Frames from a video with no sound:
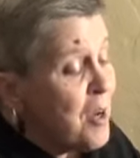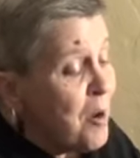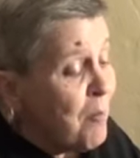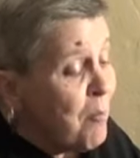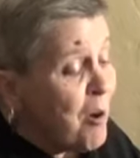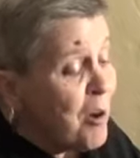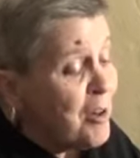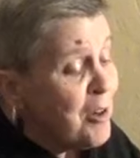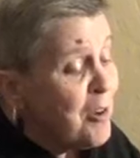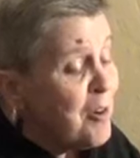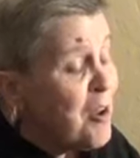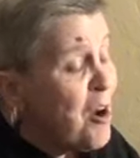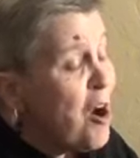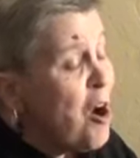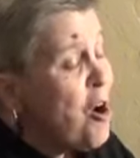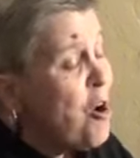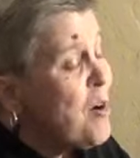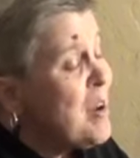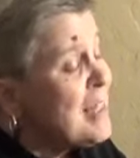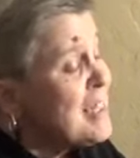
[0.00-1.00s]
But you
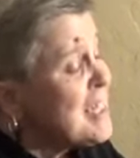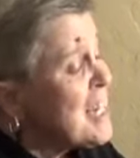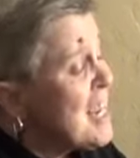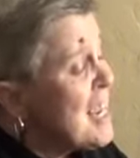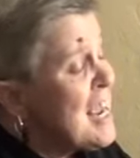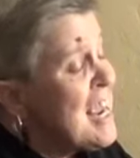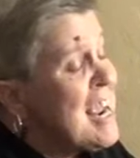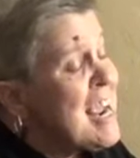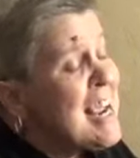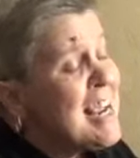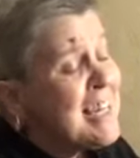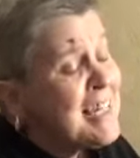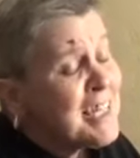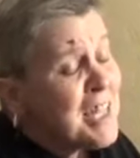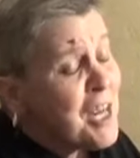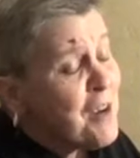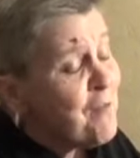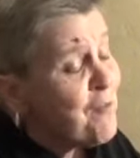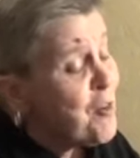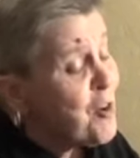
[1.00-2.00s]
know, it's
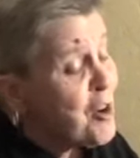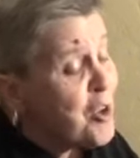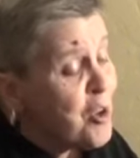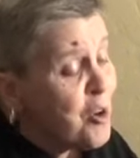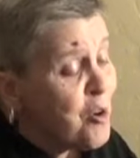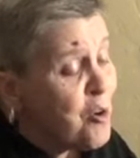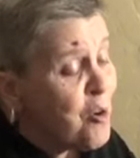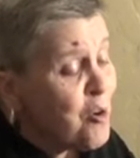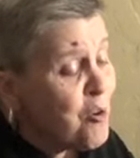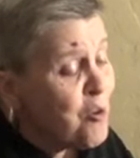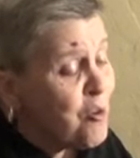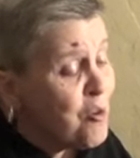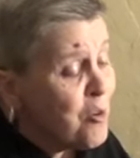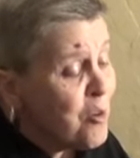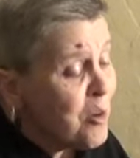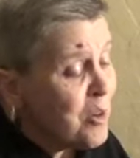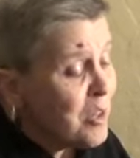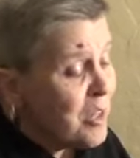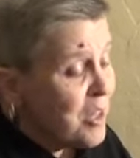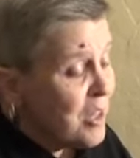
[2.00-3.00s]
easy for
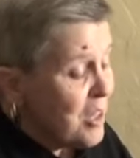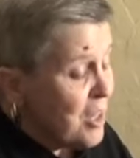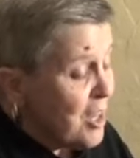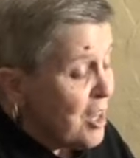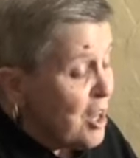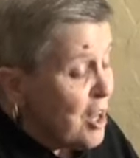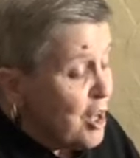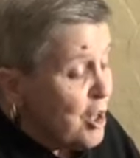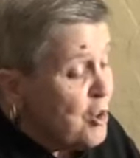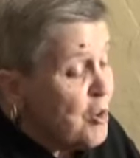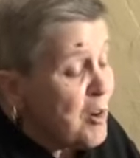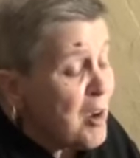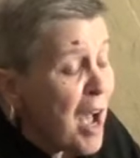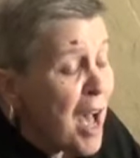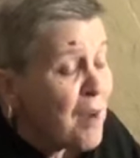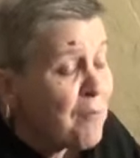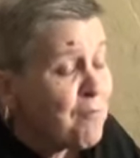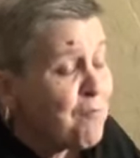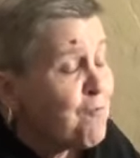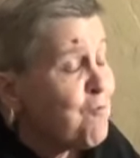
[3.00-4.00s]
you. You
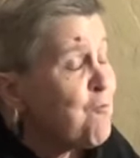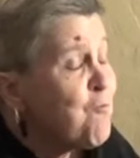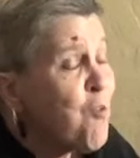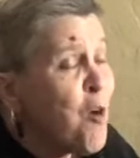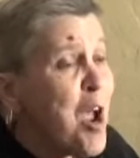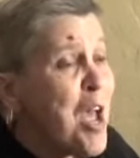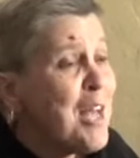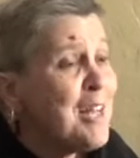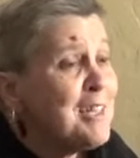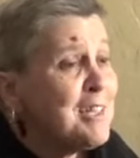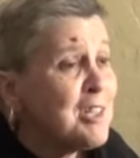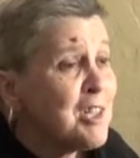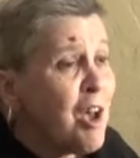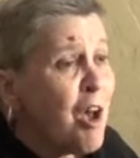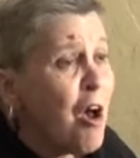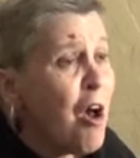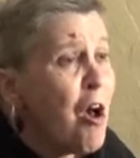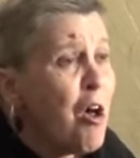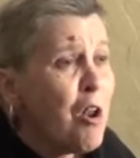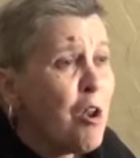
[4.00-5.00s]
got friends
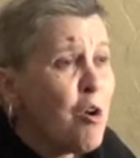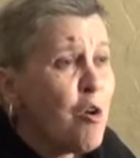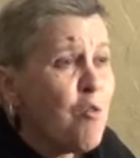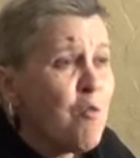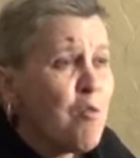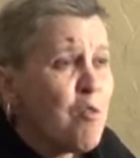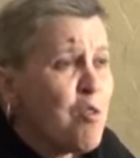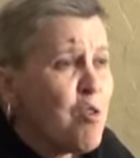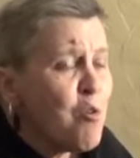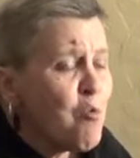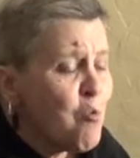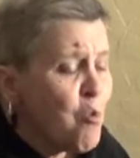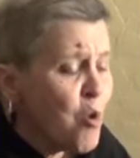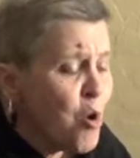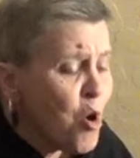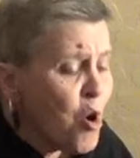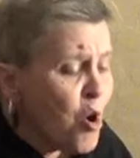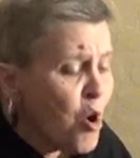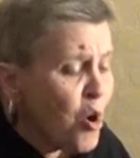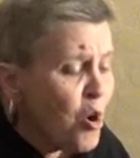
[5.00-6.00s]
all over the
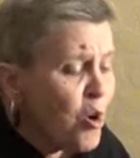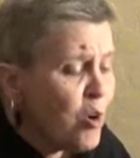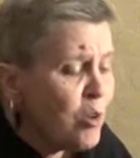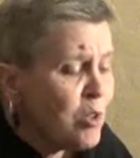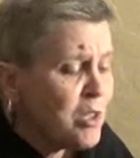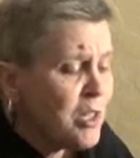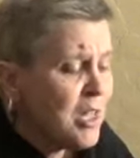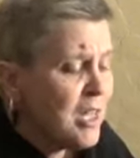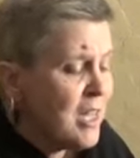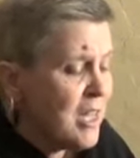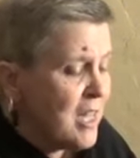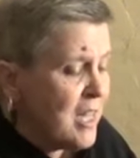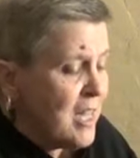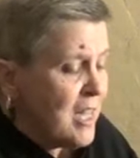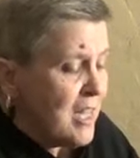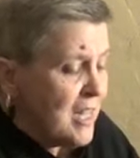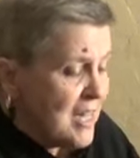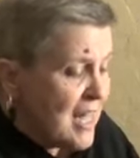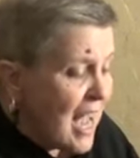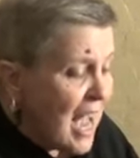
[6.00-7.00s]
world.
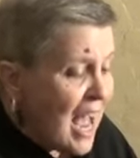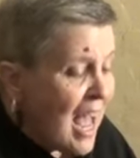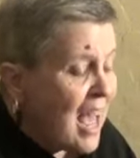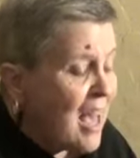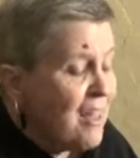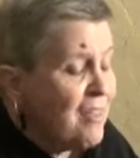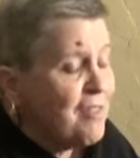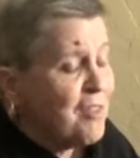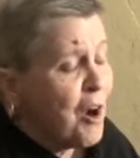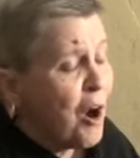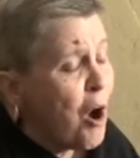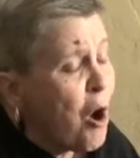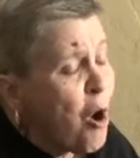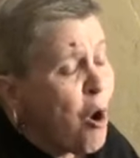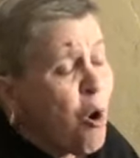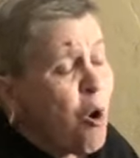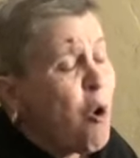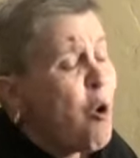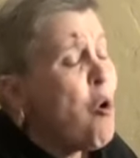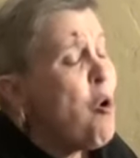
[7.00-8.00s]
You had the
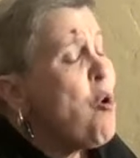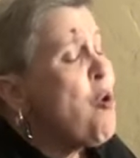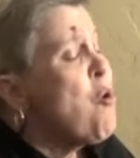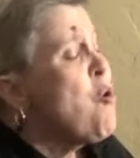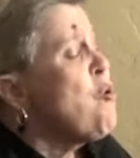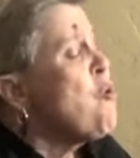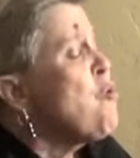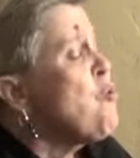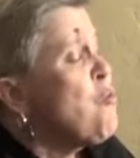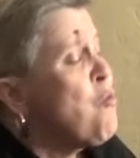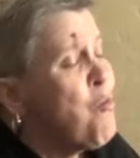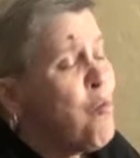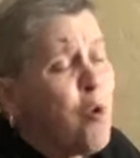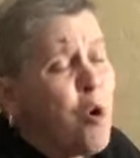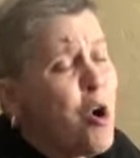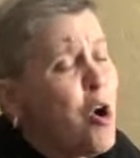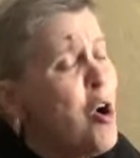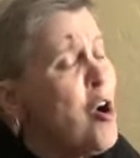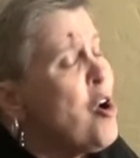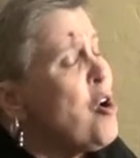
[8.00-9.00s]
whole
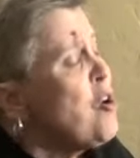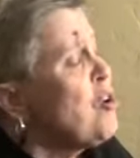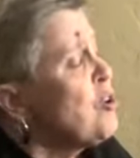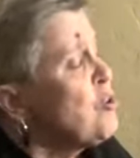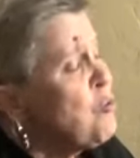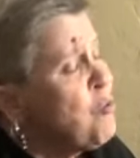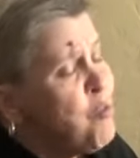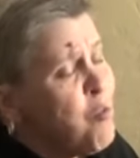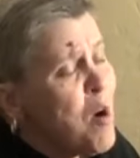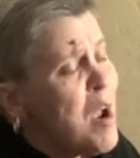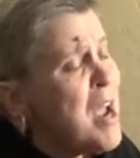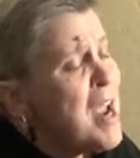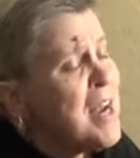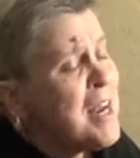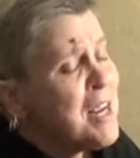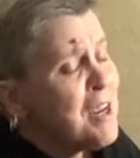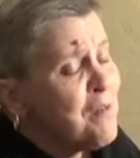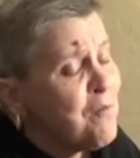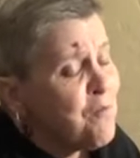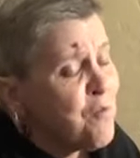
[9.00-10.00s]
world
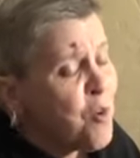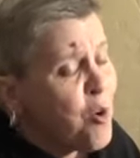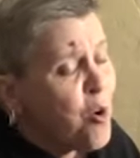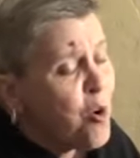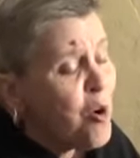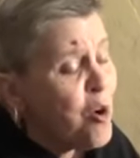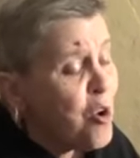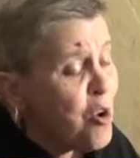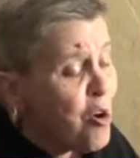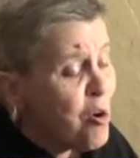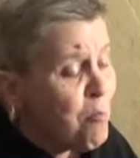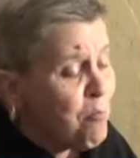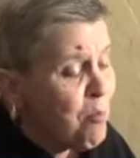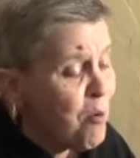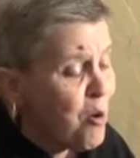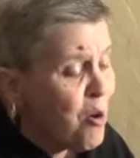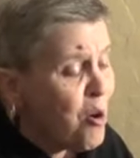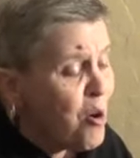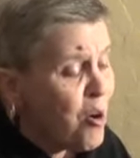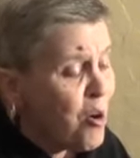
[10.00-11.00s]
waiting for your
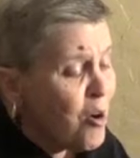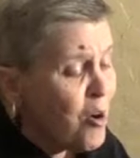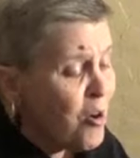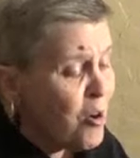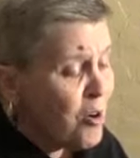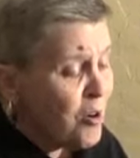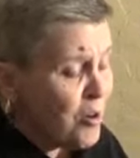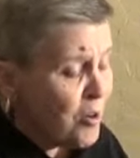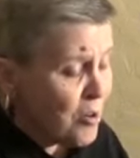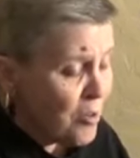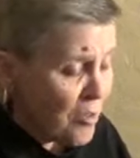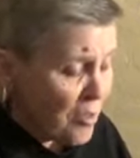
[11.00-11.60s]
birth.